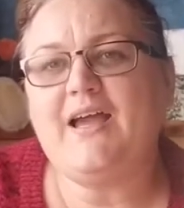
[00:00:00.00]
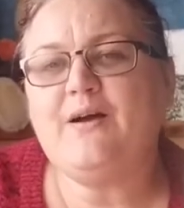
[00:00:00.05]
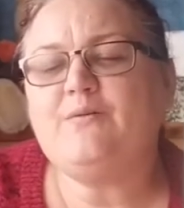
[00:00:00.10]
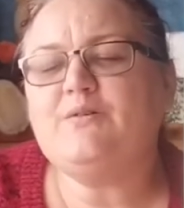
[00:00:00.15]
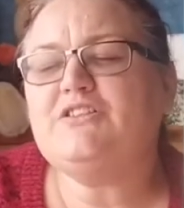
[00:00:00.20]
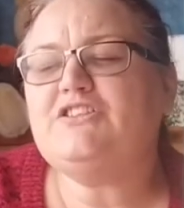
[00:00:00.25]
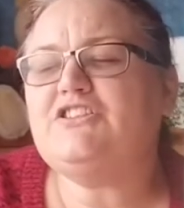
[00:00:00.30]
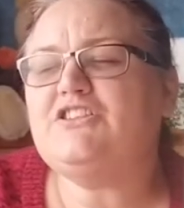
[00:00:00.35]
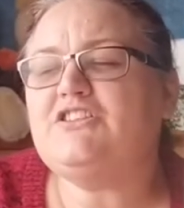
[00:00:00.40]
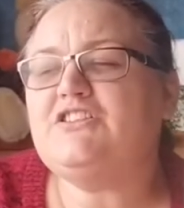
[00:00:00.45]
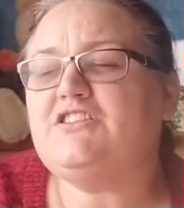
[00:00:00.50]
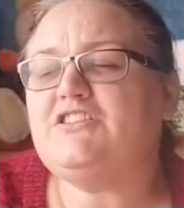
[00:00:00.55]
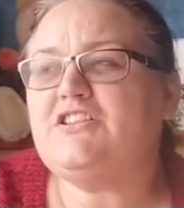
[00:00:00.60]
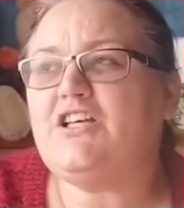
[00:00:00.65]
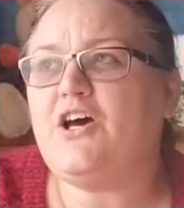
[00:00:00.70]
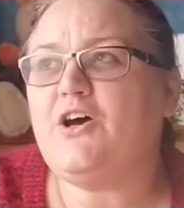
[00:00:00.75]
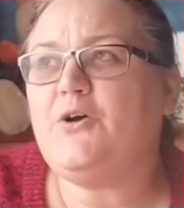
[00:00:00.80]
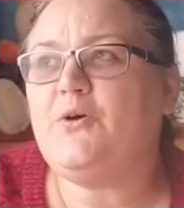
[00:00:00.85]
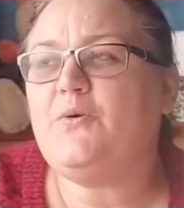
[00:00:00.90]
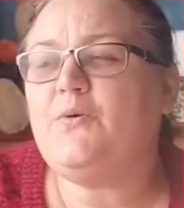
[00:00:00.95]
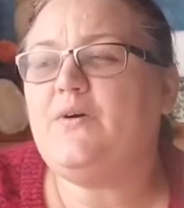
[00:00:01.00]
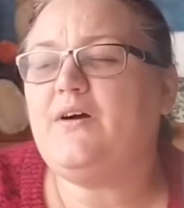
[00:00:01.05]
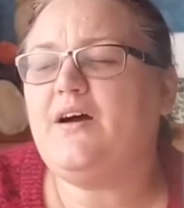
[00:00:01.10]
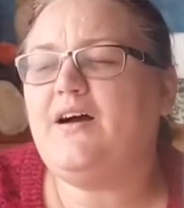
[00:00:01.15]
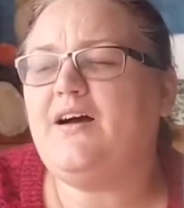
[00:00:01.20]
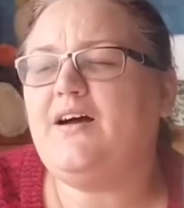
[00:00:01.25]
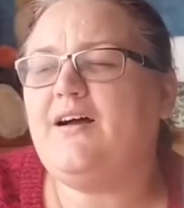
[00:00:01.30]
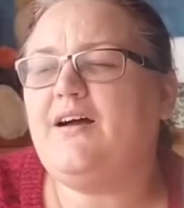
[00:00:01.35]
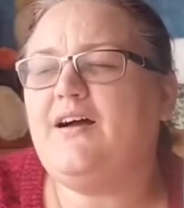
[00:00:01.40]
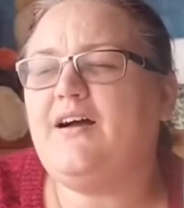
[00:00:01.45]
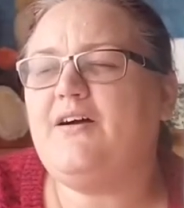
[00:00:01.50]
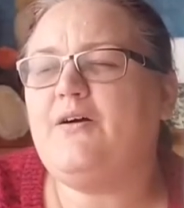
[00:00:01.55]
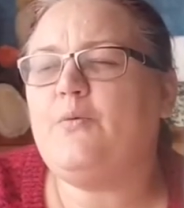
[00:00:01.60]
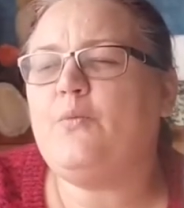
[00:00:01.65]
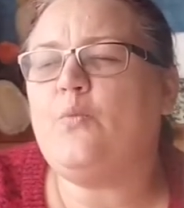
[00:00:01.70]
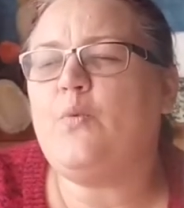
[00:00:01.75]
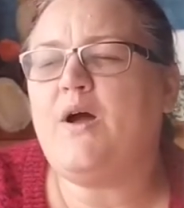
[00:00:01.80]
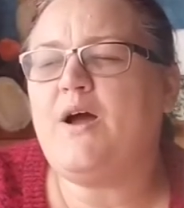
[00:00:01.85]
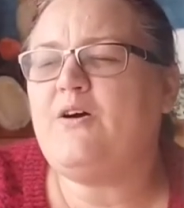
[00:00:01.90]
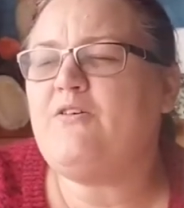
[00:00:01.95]
It was just so
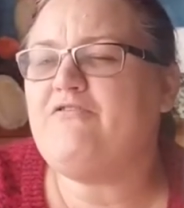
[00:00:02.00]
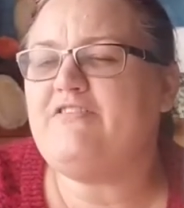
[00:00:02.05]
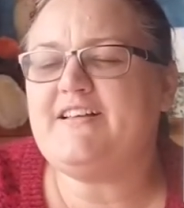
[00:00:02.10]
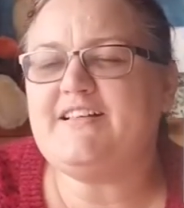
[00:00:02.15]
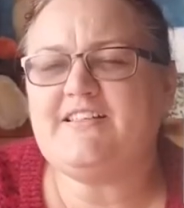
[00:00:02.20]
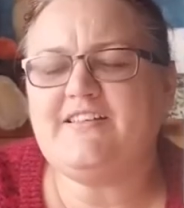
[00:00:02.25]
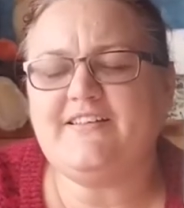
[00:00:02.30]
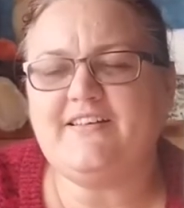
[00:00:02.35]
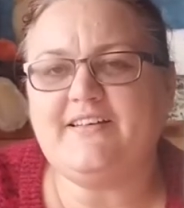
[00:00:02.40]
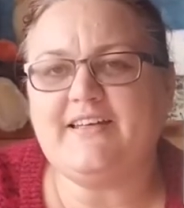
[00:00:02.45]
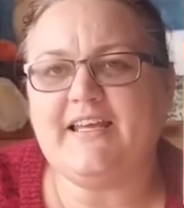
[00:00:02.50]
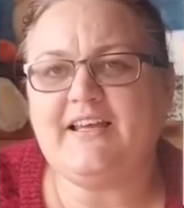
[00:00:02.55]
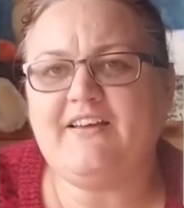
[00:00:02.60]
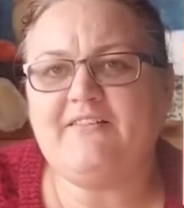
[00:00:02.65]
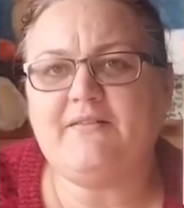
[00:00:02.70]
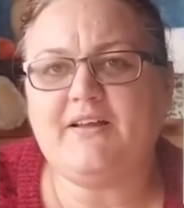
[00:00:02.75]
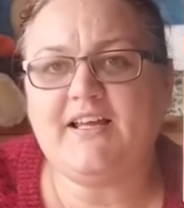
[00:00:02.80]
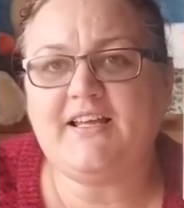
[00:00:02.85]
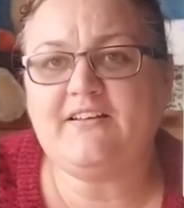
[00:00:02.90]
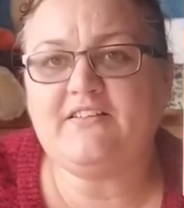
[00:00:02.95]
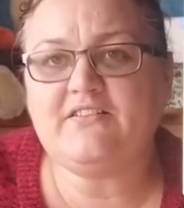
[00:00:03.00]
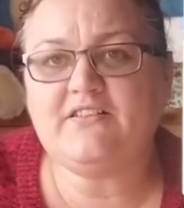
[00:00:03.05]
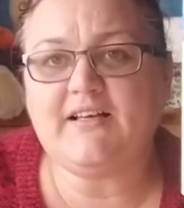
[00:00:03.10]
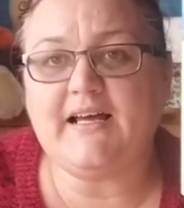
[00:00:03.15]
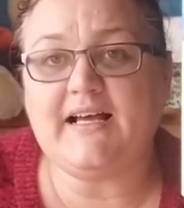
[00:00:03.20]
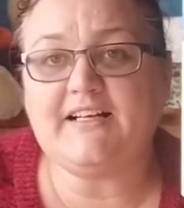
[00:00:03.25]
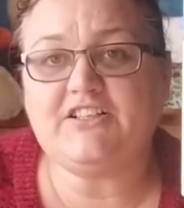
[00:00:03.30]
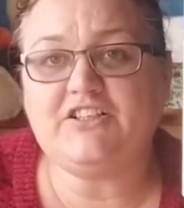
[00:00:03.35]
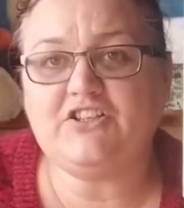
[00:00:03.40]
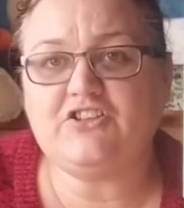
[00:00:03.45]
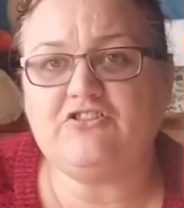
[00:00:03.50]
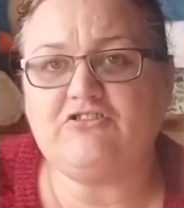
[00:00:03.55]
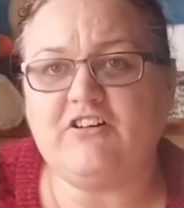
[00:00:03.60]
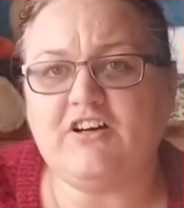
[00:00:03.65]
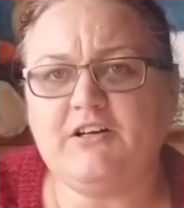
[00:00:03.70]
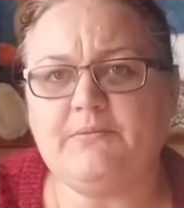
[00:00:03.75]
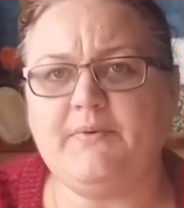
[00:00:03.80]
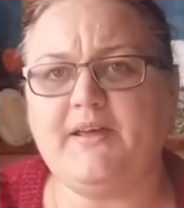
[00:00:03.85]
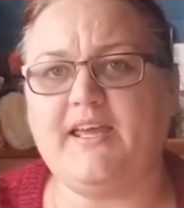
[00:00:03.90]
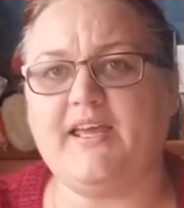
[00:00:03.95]
well written. It actually
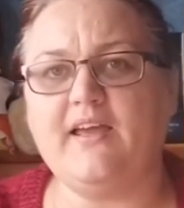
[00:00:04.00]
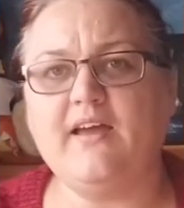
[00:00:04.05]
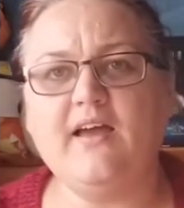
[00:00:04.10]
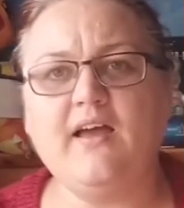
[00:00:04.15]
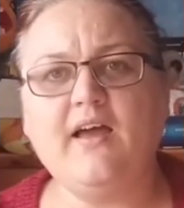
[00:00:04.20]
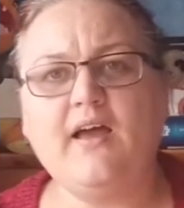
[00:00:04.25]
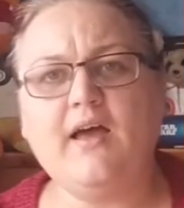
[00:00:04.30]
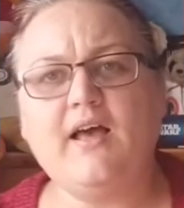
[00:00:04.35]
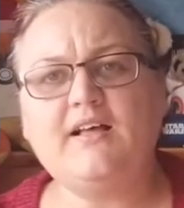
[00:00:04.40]
struck me.